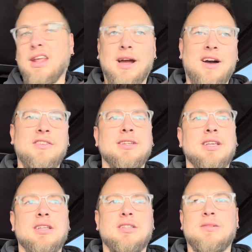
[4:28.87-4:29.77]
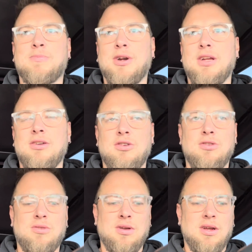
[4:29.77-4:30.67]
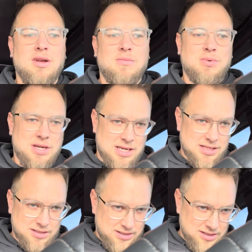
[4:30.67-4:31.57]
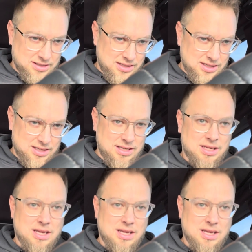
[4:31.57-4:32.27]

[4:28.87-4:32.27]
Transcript: Obviously this is brand new, but instantly